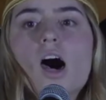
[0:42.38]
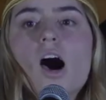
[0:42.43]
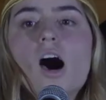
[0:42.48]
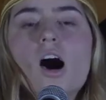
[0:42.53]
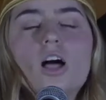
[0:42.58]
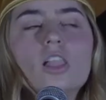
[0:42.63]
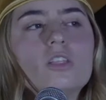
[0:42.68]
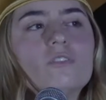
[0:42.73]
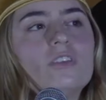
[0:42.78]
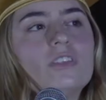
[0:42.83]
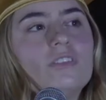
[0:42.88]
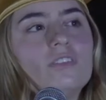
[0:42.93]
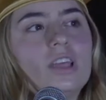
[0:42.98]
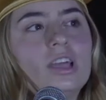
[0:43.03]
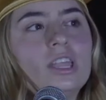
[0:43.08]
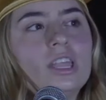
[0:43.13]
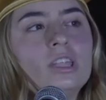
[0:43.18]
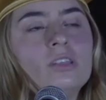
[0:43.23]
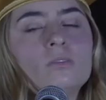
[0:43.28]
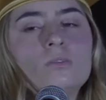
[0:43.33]
All of a
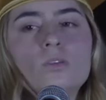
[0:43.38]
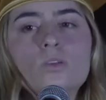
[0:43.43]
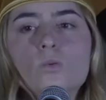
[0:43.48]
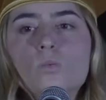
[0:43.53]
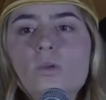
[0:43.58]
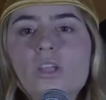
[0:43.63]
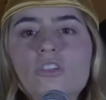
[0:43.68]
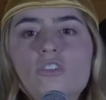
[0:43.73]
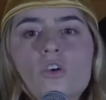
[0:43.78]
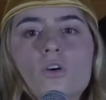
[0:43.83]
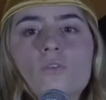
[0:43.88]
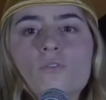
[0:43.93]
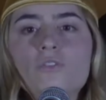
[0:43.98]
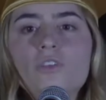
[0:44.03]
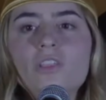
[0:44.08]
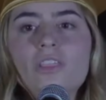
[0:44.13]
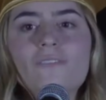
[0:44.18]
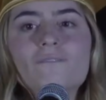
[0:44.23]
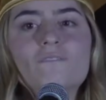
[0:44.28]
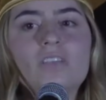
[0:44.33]
sudden, we don't
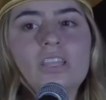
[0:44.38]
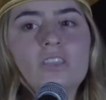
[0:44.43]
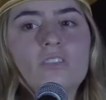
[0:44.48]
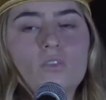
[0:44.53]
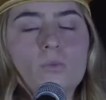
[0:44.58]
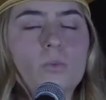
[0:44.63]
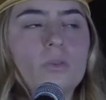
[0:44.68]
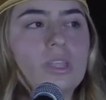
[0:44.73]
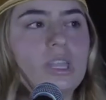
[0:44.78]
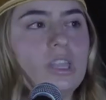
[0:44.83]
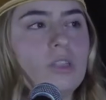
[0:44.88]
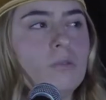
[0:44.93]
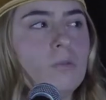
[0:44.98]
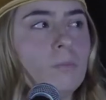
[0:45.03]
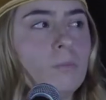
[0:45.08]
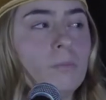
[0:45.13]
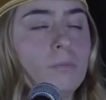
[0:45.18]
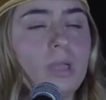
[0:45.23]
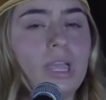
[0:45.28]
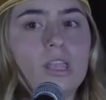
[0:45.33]
feel invincible
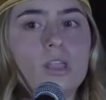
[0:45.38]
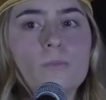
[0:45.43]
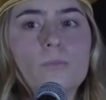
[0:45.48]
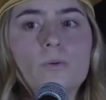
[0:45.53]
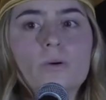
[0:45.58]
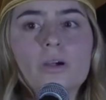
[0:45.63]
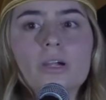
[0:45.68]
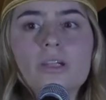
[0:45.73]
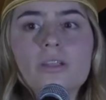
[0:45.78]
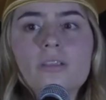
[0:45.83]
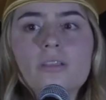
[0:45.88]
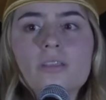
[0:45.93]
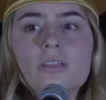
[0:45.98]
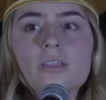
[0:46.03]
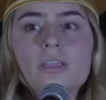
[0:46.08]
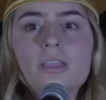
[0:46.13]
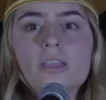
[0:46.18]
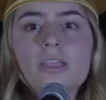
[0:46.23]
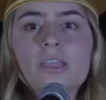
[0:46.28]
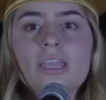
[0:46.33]
any anymore.
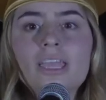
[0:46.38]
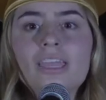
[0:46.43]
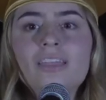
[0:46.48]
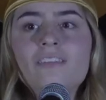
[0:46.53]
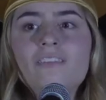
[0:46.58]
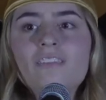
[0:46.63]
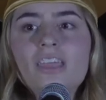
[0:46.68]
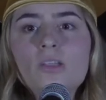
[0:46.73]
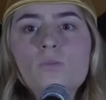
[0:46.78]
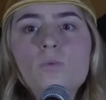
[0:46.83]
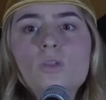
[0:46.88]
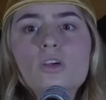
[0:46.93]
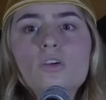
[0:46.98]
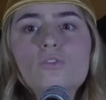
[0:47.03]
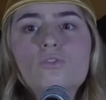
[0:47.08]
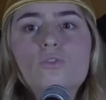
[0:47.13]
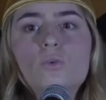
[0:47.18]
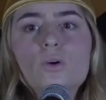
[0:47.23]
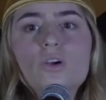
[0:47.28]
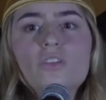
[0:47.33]
Instead, we are
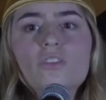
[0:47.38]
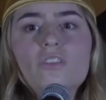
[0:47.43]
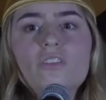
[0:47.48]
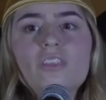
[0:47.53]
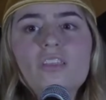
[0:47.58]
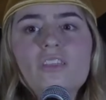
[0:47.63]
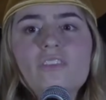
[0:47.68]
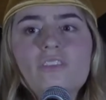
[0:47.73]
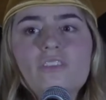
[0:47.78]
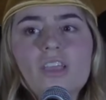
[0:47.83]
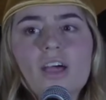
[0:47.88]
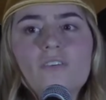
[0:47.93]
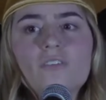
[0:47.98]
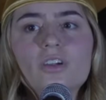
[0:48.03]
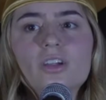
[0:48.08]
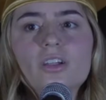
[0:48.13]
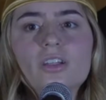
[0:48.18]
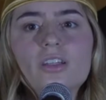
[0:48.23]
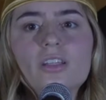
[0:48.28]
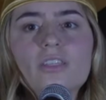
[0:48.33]
forced to
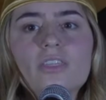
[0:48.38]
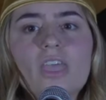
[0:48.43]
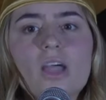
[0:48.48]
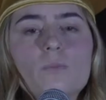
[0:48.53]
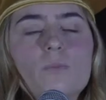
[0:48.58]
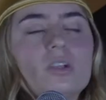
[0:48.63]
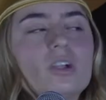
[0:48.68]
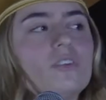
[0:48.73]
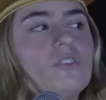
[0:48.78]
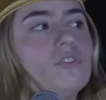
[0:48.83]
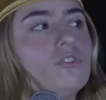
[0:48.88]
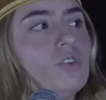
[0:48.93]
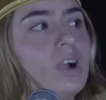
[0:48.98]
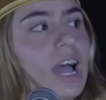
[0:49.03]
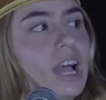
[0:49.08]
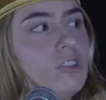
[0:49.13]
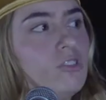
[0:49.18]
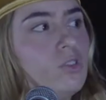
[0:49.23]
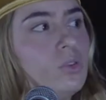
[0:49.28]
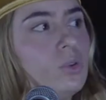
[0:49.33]
discover that we are
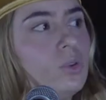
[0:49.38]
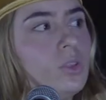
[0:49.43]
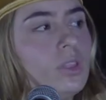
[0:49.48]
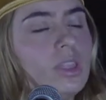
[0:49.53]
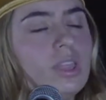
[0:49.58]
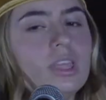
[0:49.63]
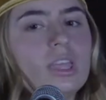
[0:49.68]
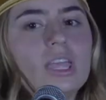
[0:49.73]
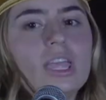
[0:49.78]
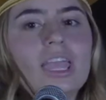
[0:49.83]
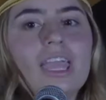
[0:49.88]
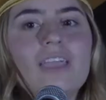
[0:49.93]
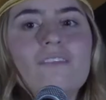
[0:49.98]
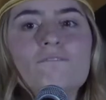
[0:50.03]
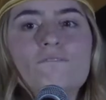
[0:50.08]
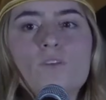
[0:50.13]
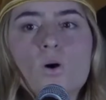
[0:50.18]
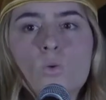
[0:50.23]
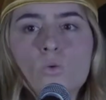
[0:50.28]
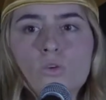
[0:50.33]
fragile
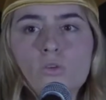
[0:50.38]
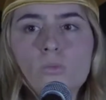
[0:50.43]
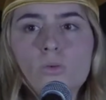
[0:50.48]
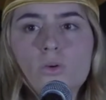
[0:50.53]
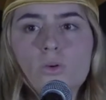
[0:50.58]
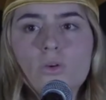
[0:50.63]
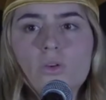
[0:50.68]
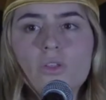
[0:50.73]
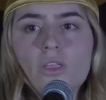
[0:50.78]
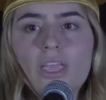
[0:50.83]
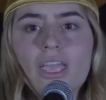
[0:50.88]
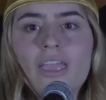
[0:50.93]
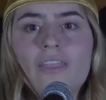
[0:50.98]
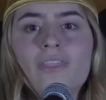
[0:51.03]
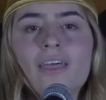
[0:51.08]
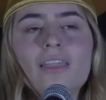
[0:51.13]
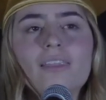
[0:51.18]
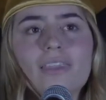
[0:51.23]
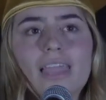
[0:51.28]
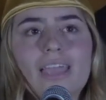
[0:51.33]
and vulnerable and
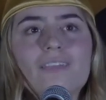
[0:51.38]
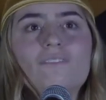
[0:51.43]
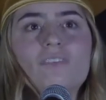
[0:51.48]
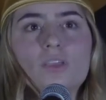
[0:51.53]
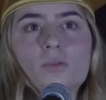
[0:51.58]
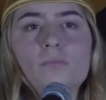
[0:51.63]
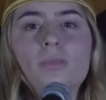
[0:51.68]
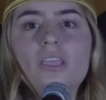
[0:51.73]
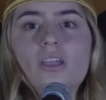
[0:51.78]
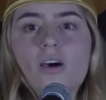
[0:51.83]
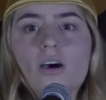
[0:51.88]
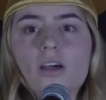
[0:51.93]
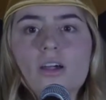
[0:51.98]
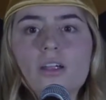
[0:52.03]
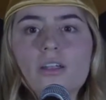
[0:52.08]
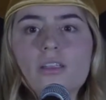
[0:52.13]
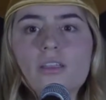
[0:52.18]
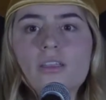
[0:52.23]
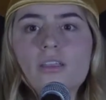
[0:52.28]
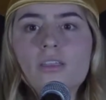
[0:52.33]
that life can be
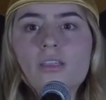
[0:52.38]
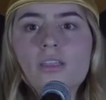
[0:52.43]
hard.